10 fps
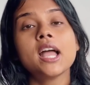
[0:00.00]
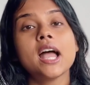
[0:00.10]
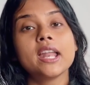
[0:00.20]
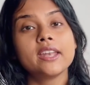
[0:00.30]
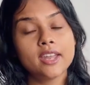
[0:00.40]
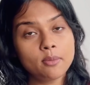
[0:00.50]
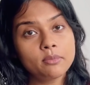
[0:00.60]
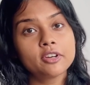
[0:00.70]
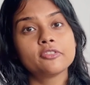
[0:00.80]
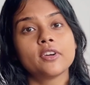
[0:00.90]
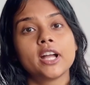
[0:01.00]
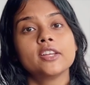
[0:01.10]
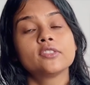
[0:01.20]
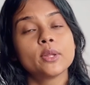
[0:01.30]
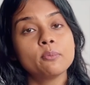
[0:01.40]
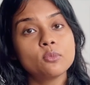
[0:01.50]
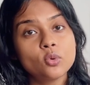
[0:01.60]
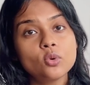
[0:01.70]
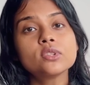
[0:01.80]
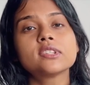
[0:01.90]
And number 5, the
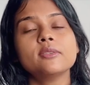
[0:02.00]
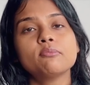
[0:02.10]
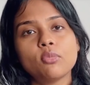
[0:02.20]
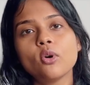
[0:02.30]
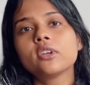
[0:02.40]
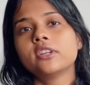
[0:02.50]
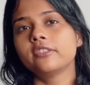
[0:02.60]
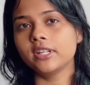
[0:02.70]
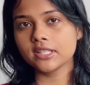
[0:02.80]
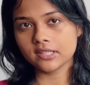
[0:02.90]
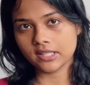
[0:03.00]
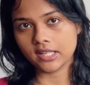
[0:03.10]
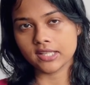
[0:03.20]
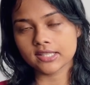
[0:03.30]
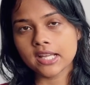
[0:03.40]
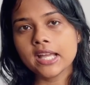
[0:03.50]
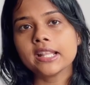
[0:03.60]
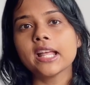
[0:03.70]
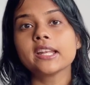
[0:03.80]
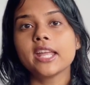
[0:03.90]
most important reason is
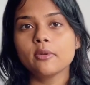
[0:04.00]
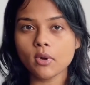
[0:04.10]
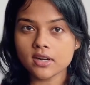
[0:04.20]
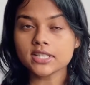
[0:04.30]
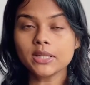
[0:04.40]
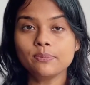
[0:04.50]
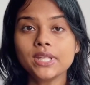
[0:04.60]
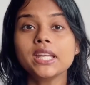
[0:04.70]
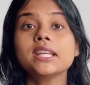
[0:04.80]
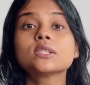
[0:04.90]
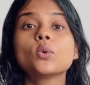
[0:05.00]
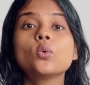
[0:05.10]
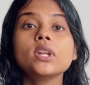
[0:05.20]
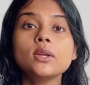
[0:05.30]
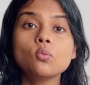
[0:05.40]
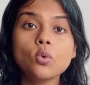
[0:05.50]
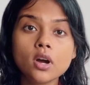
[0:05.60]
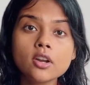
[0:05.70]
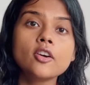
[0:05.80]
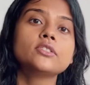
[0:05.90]
that MRCP is only
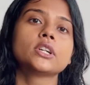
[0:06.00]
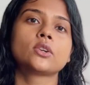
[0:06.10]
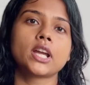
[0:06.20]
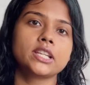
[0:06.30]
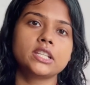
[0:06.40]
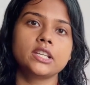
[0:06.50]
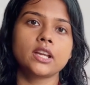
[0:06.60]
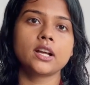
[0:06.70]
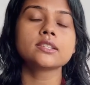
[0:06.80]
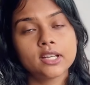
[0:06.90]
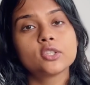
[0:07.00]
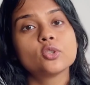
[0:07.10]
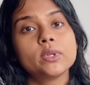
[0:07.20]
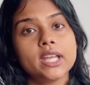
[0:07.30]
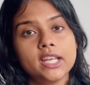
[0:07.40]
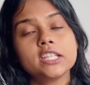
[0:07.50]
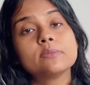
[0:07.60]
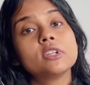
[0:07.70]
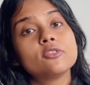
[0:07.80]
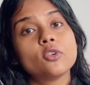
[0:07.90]
one of the criteria to be
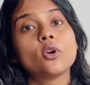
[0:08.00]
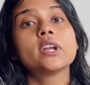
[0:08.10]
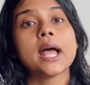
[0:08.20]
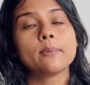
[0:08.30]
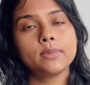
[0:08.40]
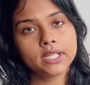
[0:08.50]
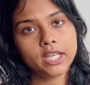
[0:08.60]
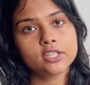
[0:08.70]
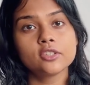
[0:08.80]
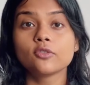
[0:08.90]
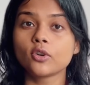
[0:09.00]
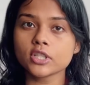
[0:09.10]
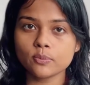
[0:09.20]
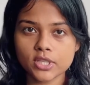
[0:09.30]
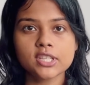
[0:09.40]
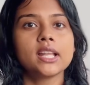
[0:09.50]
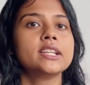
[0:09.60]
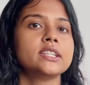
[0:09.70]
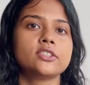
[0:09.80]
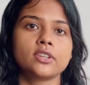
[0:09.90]
eligible for application for
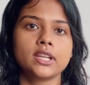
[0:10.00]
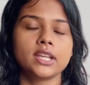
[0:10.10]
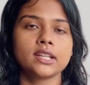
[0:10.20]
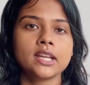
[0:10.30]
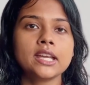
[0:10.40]
specialty training.